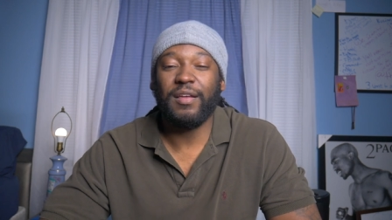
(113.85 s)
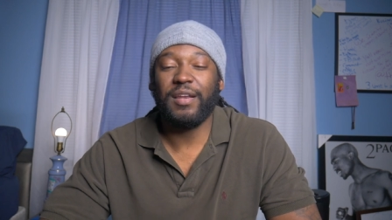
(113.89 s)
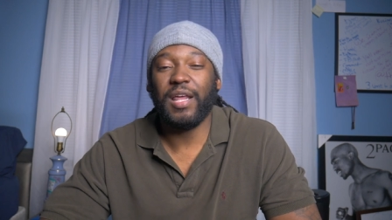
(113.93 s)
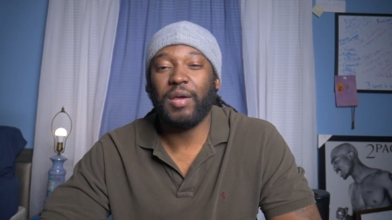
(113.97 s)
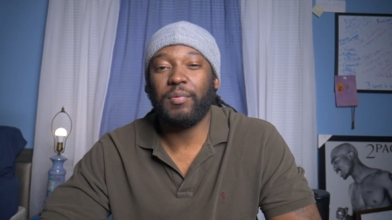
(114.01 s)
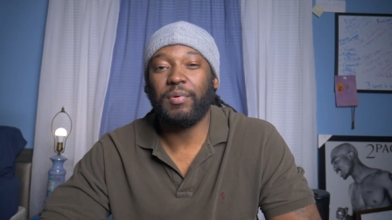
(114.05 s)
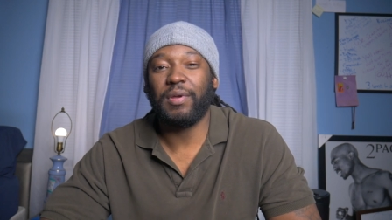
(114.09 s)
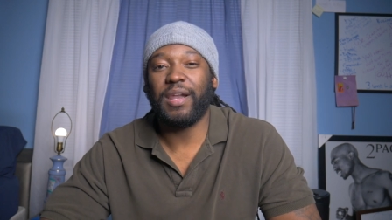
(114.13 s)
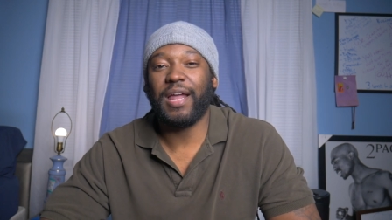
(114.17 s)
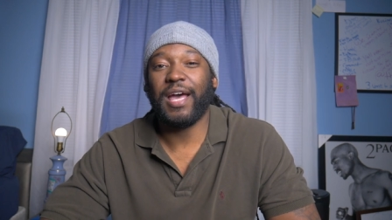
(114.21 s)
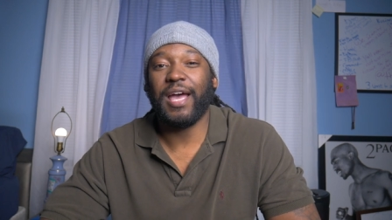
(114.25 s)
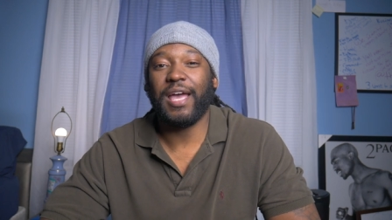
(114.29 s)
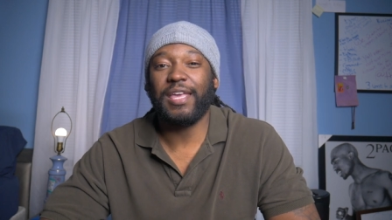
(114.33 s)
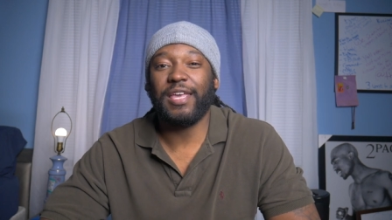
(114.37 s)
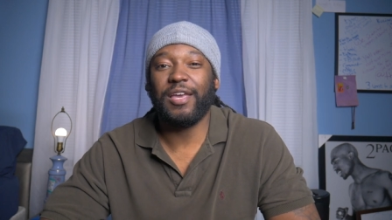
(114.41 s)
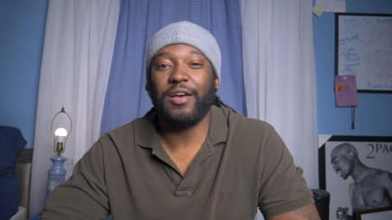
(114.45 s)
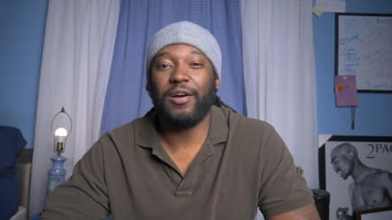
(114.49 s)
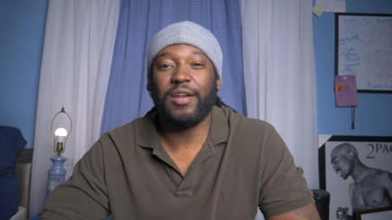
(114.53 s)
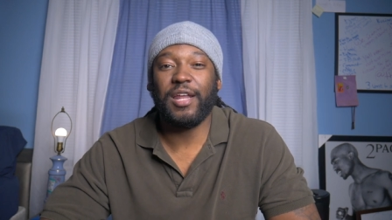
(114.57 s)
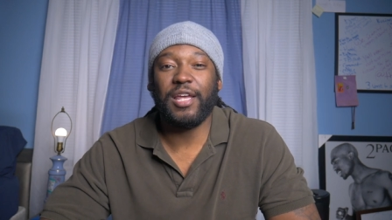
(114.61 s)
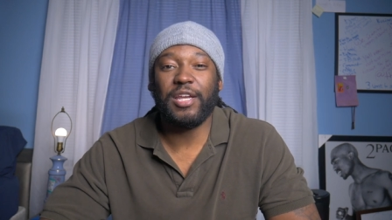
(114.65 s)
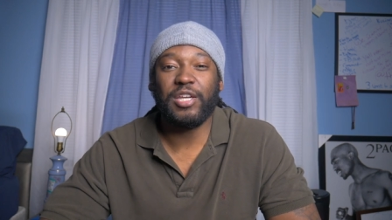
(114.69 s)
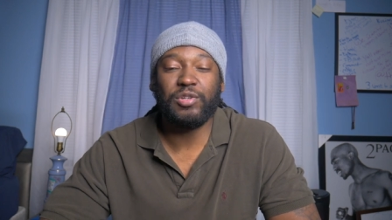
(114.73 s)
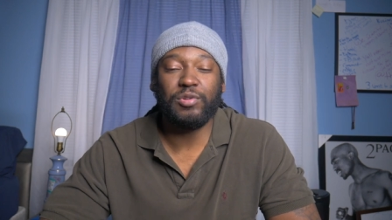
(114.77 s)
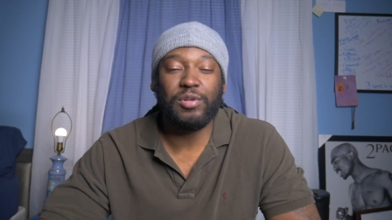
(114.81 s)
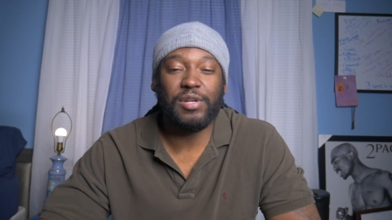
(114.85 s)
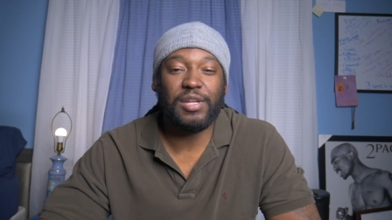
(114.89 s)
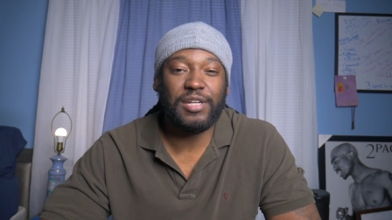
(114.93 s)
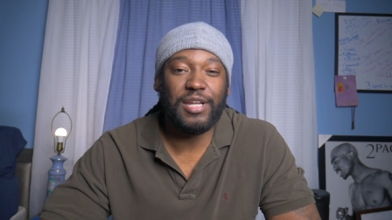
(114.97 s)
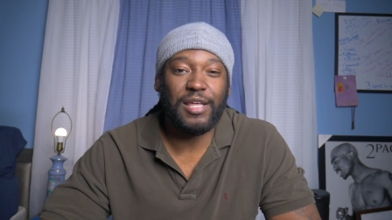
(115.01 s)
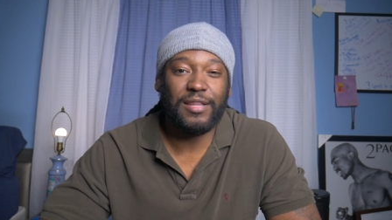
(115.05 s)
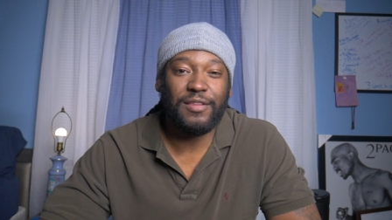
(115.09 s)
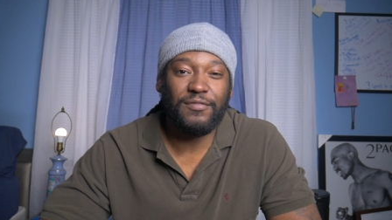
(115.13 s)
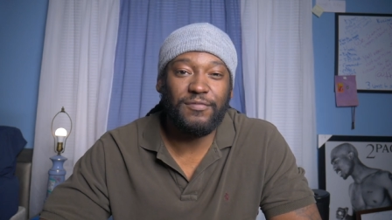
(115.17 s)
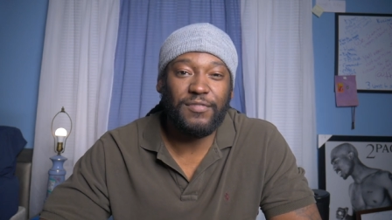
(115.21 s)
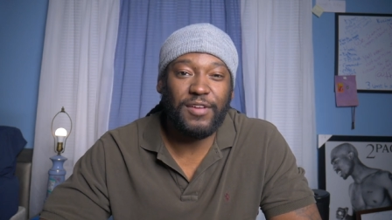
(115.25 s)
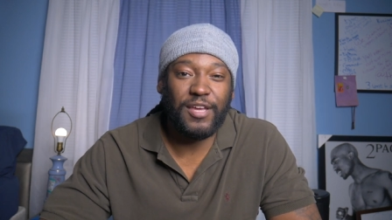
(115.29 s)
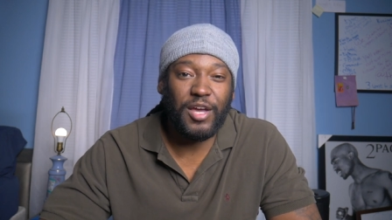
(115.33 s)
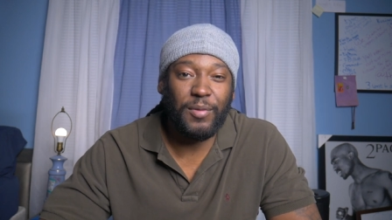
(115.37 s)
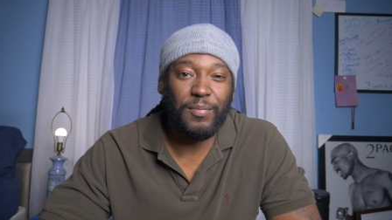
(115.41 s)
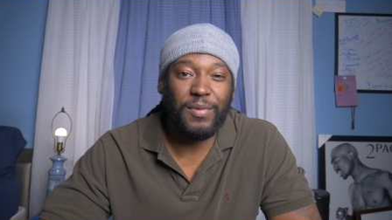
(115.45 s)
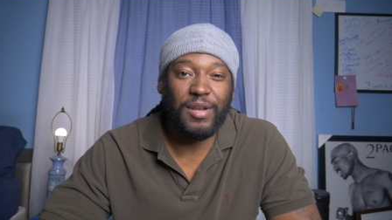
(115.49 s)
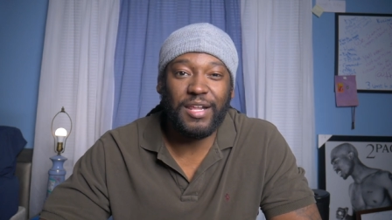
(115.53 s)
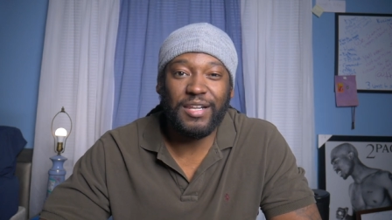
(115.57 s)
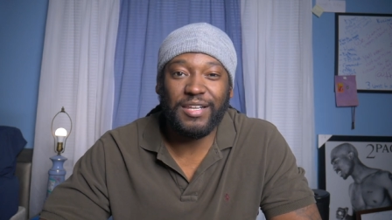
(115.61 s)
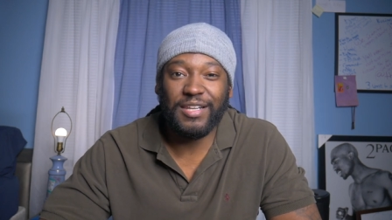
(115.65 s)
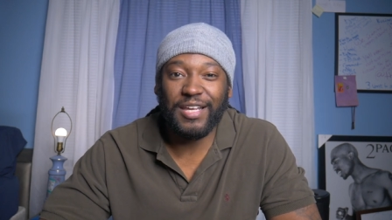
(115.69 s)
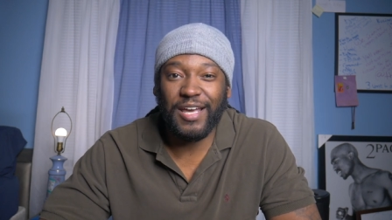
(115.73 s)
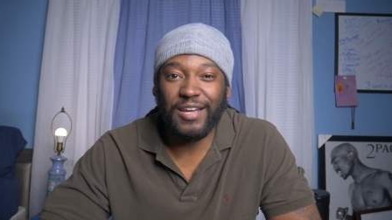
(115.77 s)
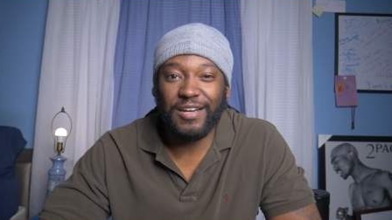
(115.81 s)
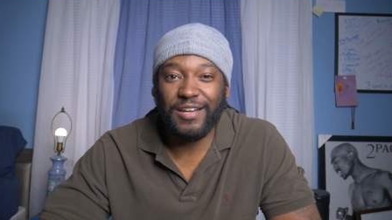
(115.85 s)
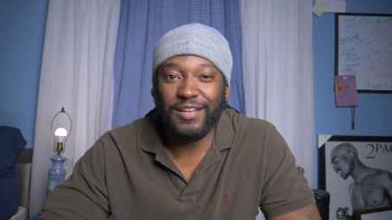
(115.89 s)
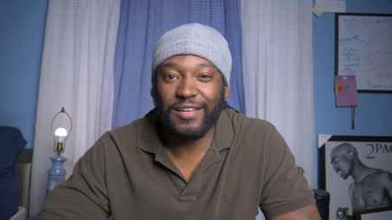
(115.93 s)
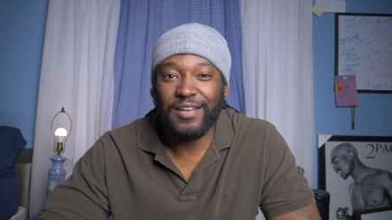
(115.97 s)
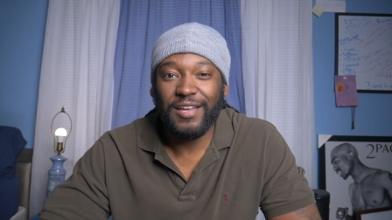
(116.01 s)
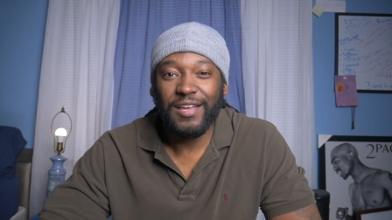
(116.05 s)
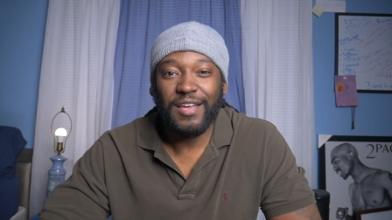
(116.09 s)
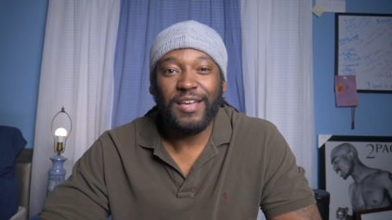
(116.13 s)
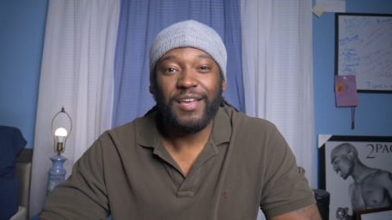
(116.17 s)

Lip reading: They were like, yo, they shooting another film in Atlanta.